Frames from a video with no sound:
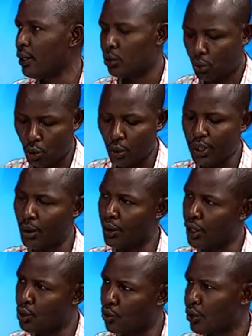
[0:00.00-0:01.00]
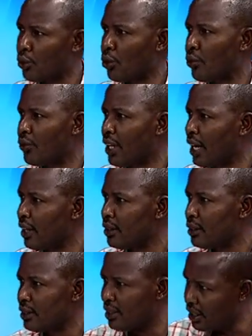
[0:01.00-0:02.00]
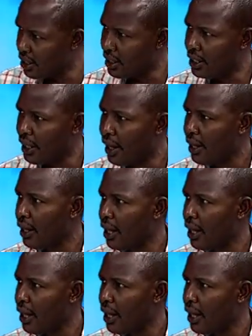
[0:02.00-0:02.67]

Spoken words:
to do with the registration of the TDA.